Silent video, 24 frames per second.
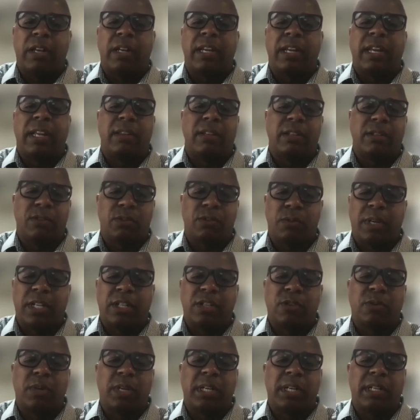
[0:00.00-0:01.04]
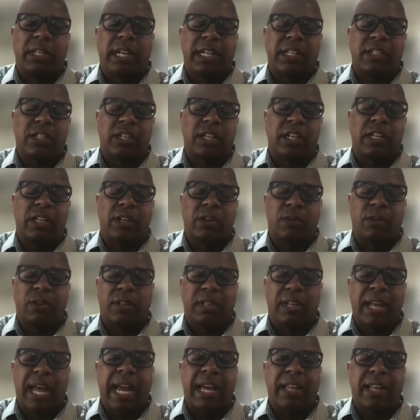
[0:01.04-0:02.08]
in the 2020 election or the
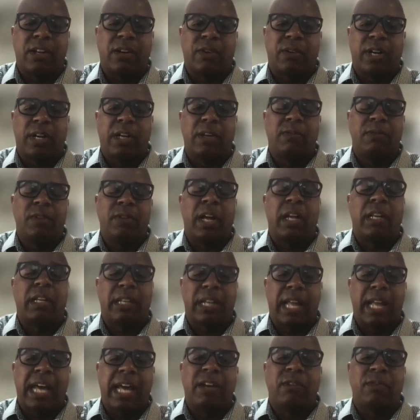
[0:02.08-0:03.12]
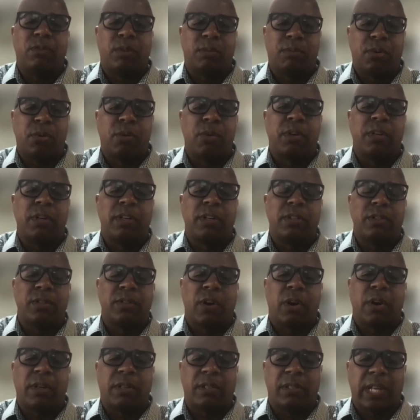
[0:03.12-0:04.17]
lack thereof, a lot of reporters
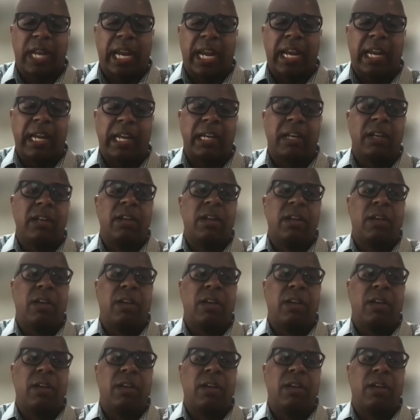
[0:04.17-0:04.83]
are saying,